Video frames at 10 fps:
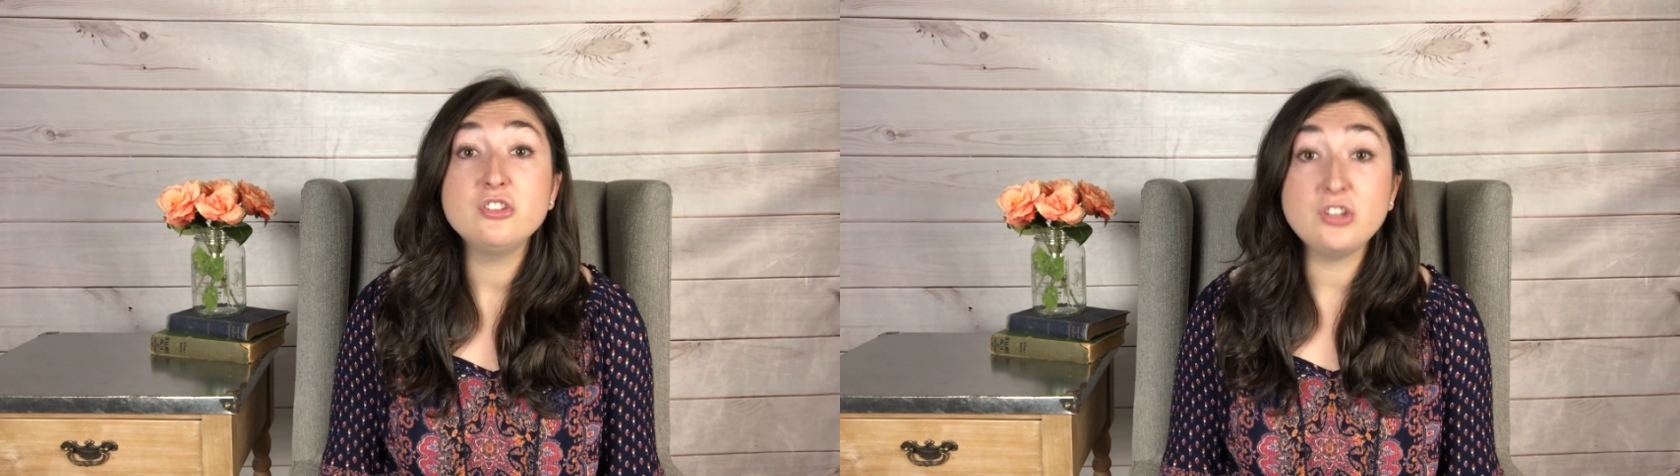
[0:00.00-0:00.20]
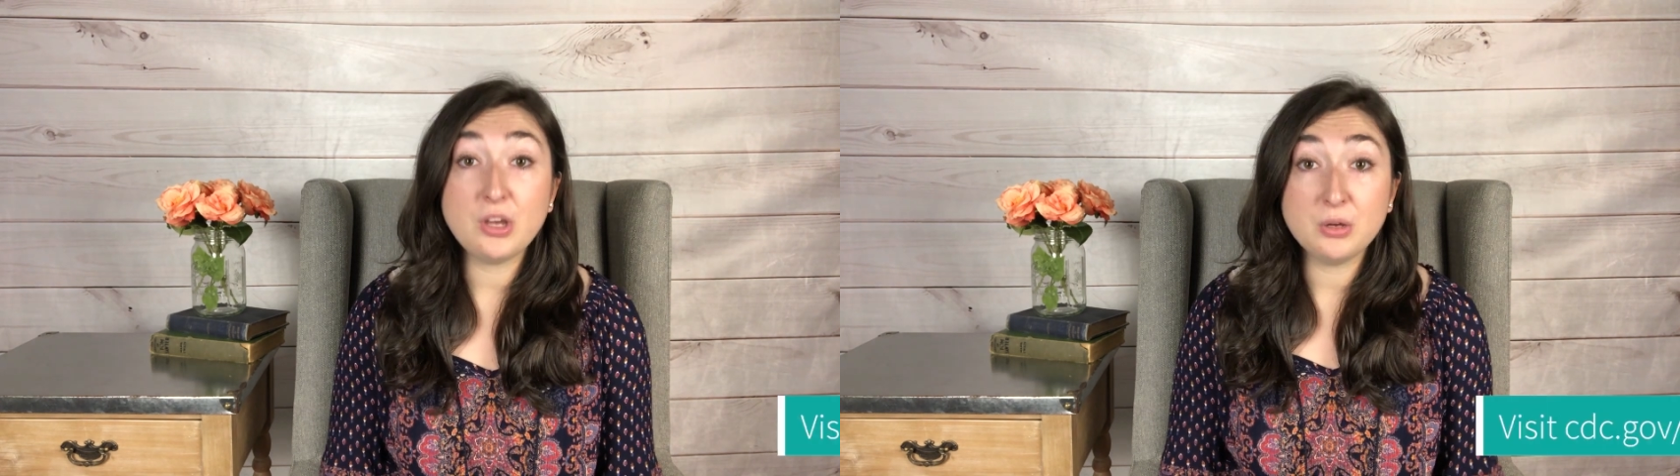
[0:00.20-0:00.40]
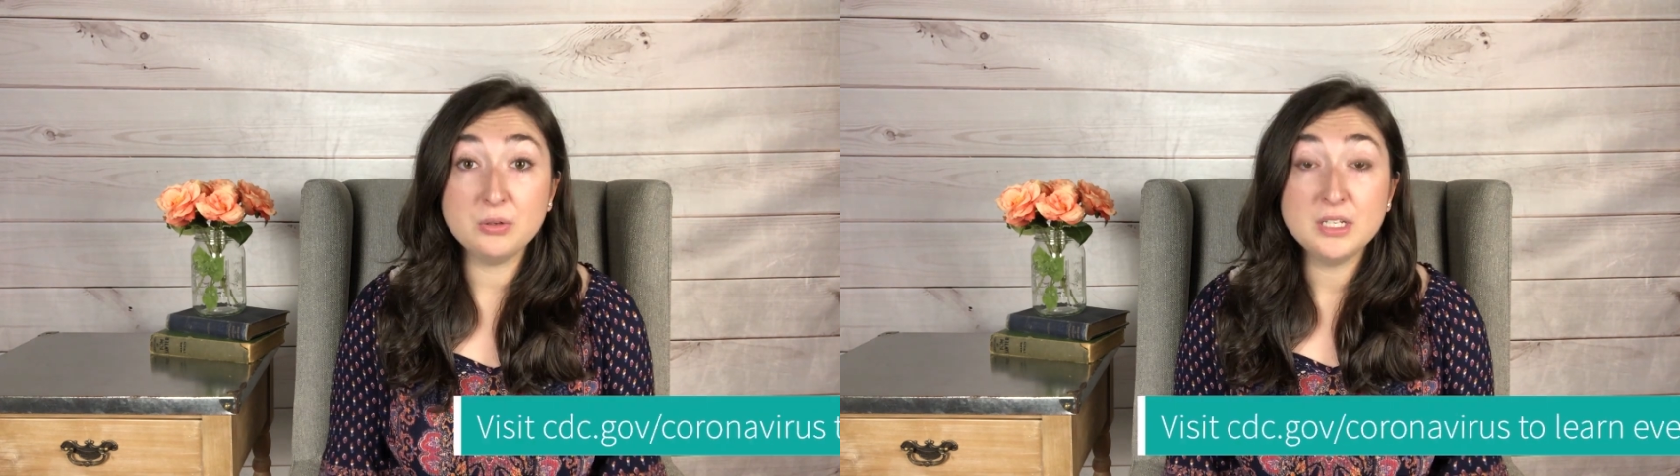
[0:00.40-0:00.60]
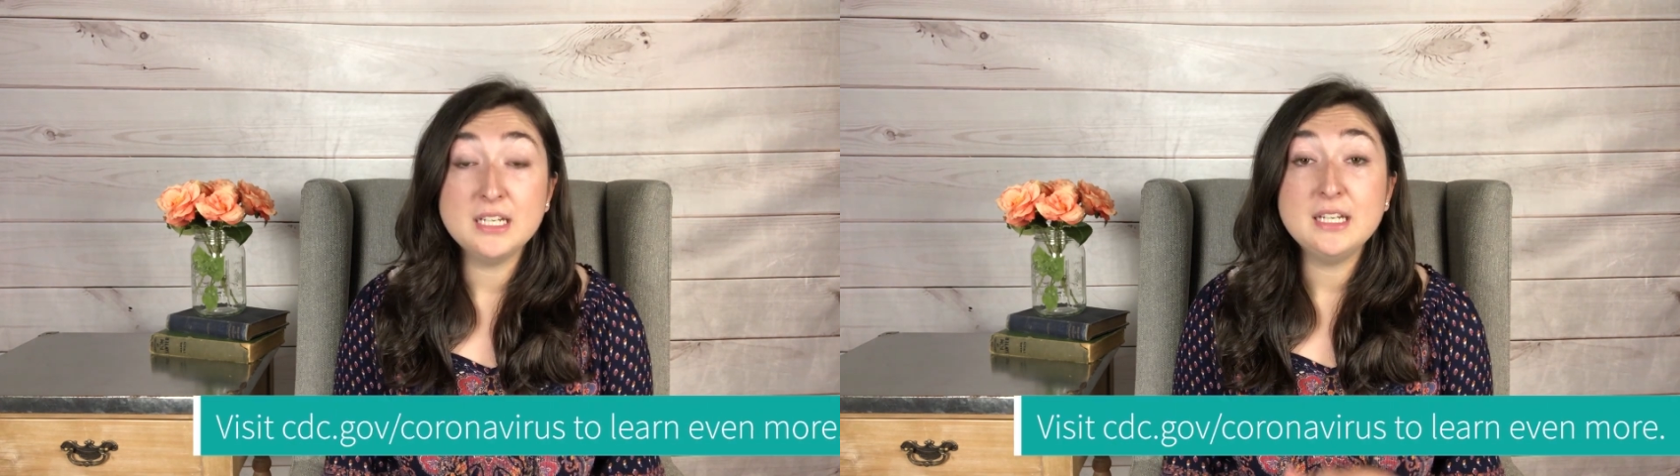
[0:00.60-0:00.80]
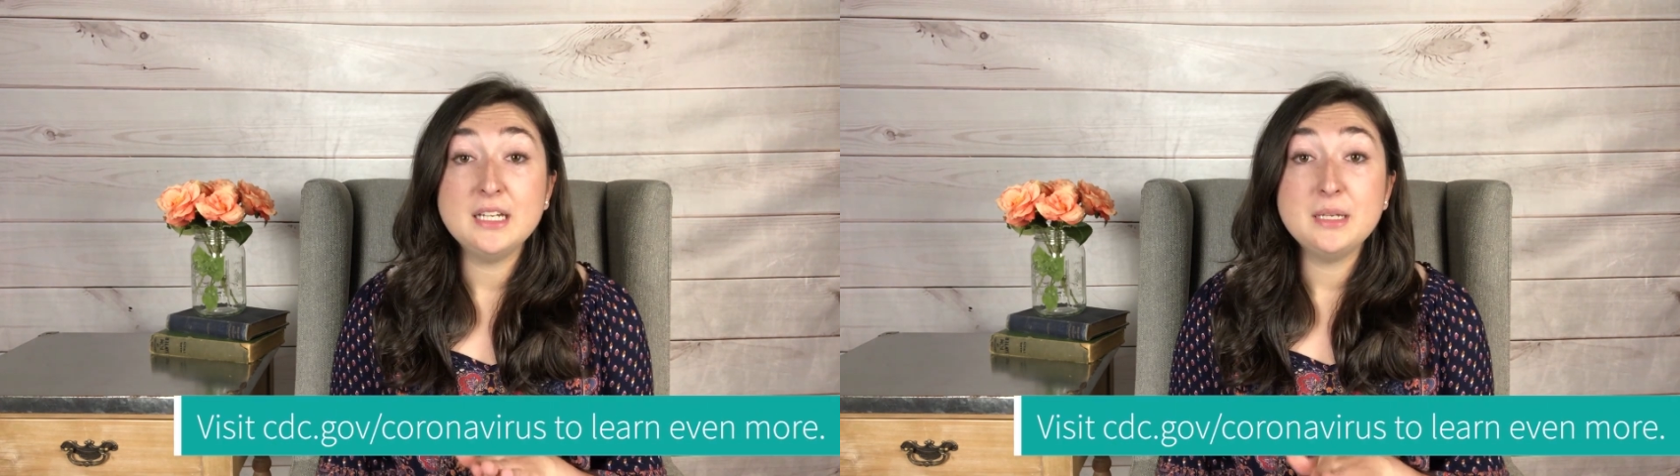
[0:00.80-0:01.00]
So
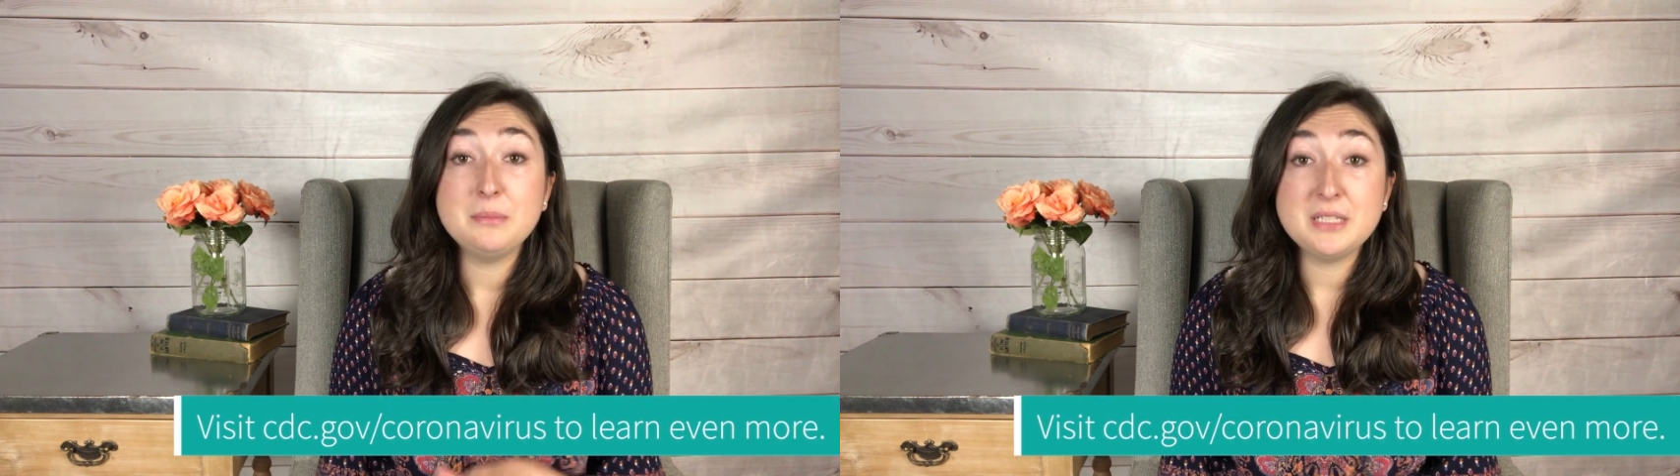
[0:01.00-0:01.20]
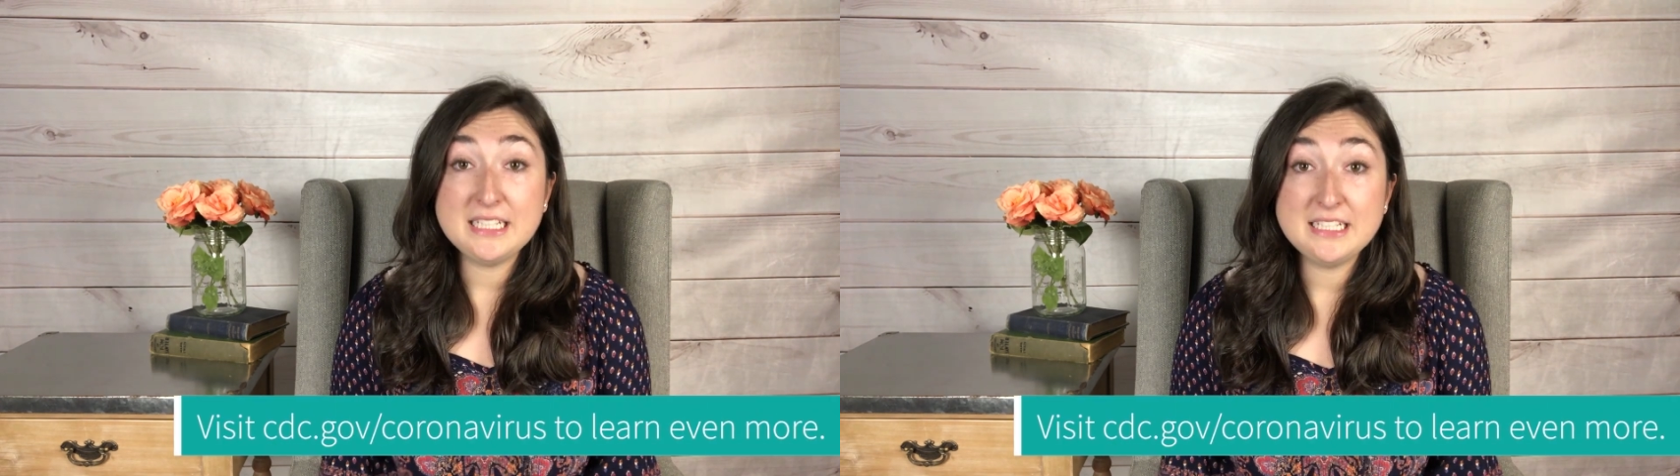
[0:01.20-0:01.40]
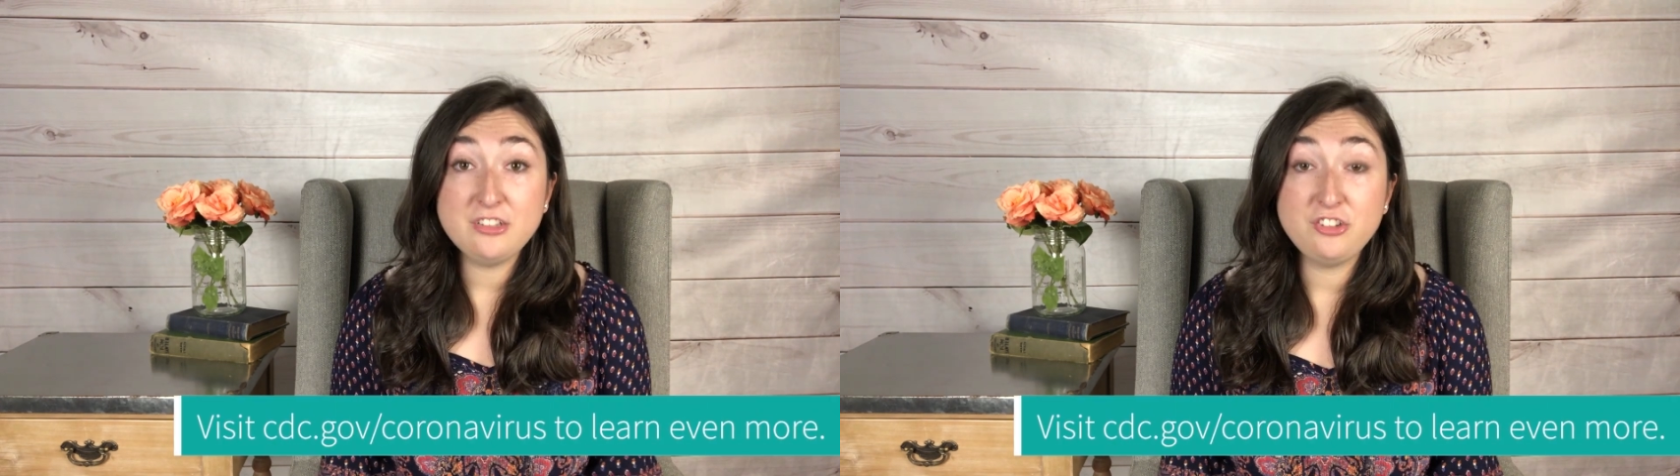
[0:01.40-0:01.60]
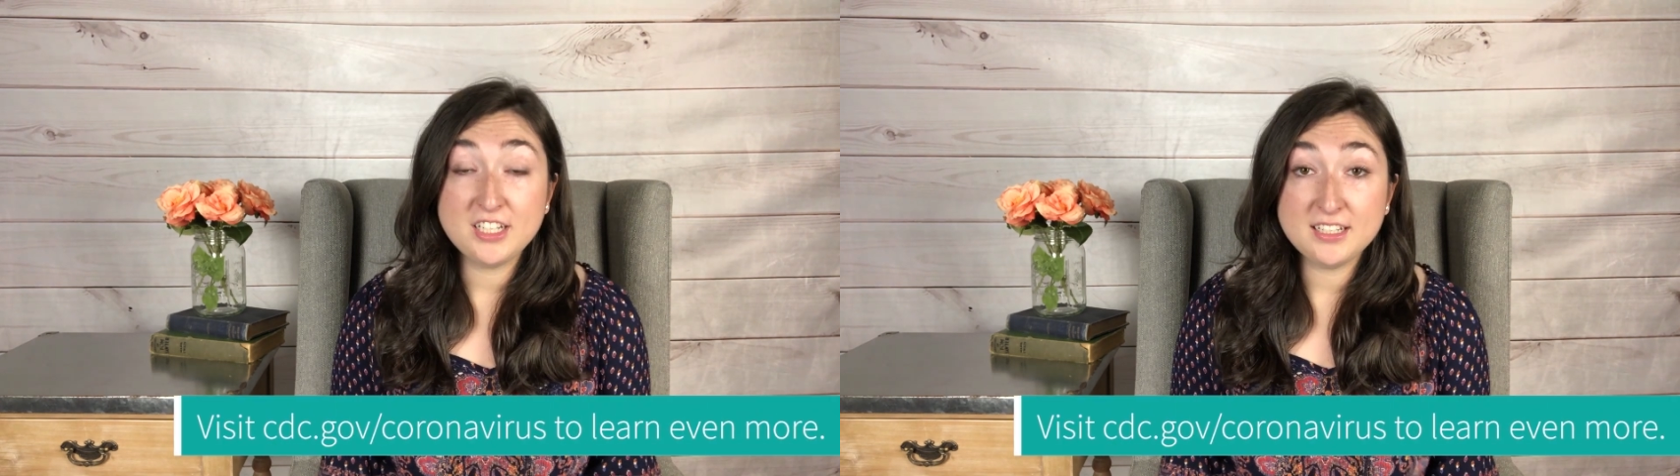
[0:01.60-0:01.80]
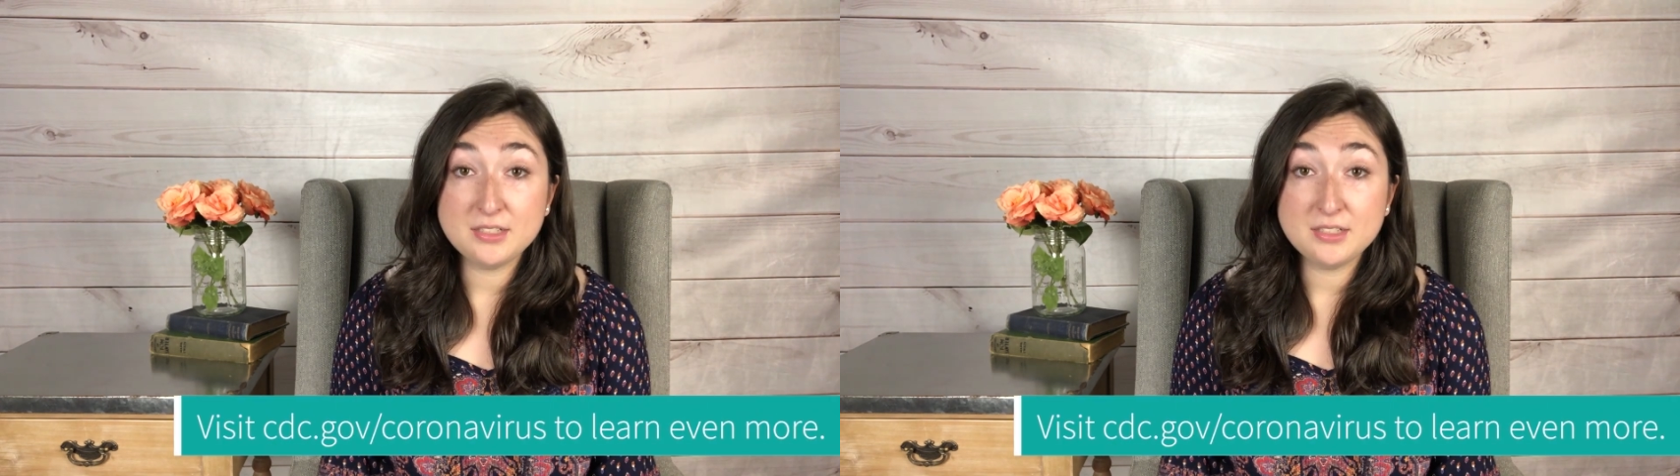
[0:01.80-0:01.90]
please check